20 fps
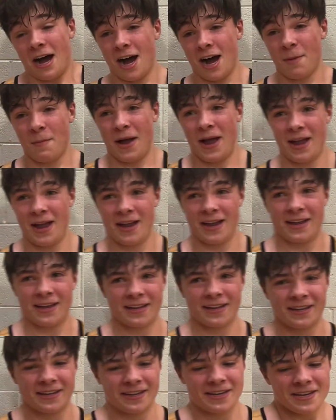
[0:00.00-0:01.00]
Um,
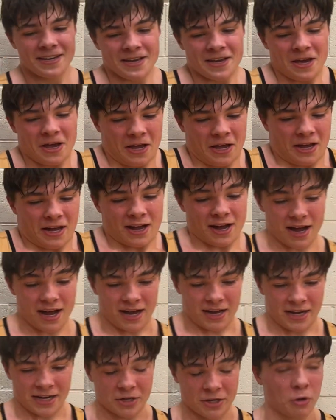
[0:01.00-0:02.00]

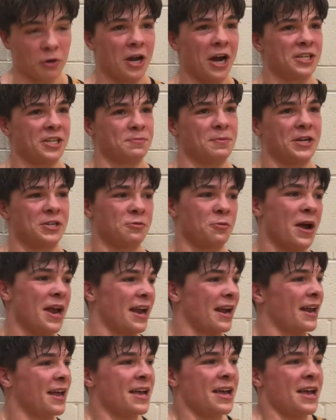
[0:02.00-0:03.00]
uh, don't cut as much weight.